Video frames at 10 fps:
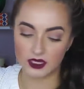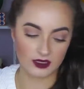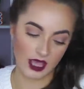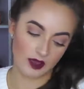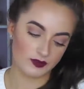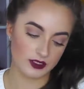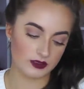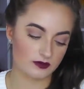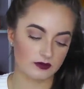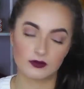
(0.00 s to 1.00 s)
It
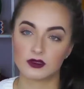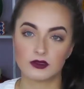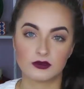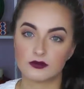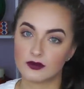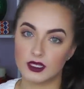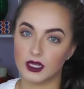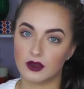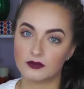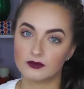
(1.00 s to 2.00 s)
helps, you
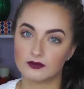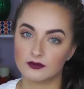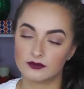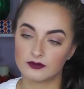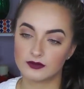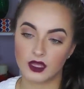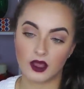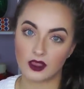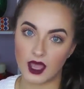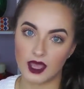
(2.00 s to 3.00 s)
know,
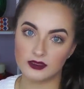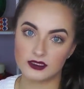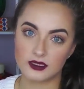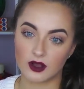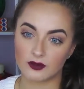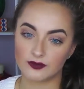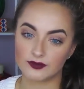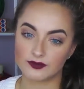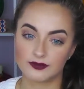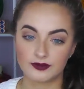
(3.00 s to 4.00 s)
a lot, so
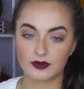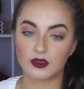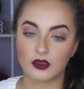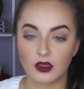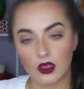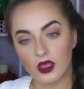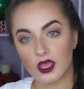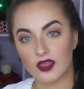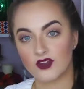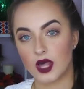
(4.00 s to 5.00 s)

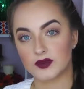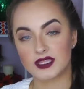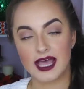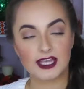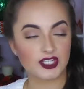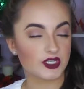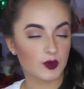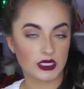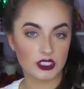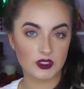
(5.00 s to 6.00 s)
if it helps lashes,
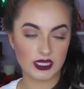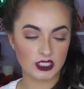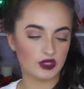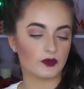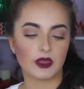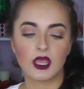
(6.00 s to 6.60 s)
we're gonna do that too.